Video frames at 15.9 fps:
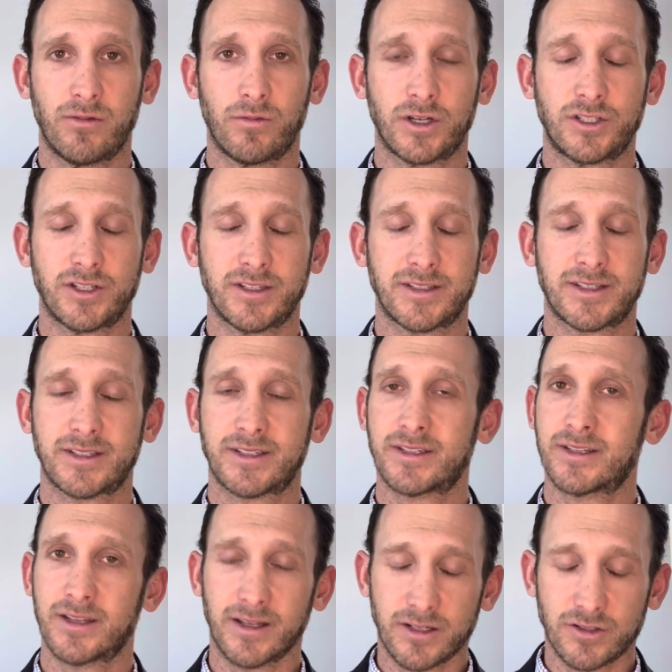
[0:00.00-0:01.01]
which is
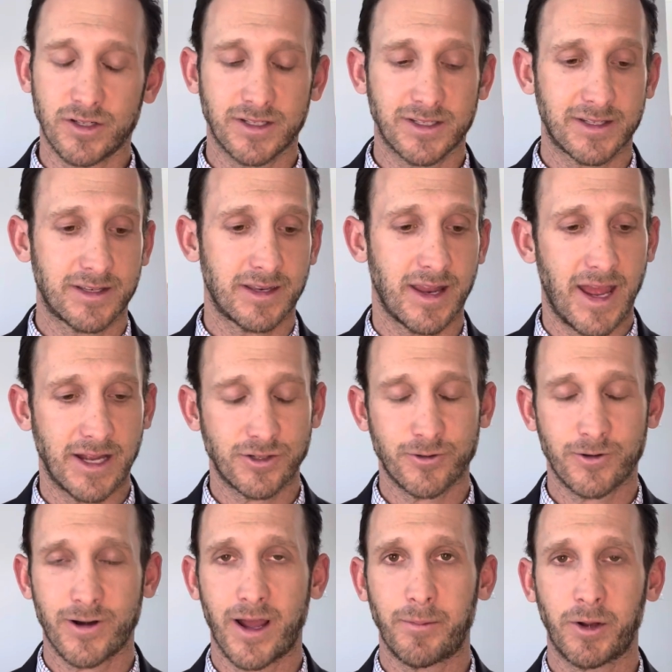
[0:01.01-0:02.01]
just
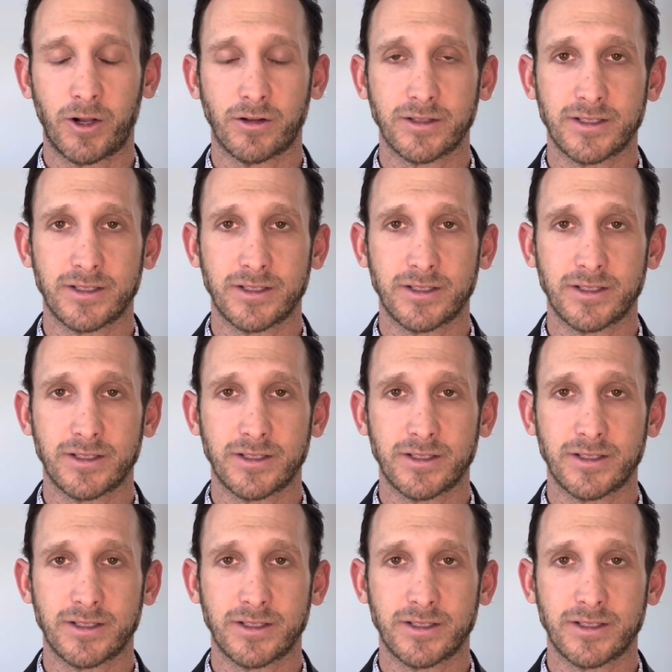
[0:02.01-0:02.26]
astronomical.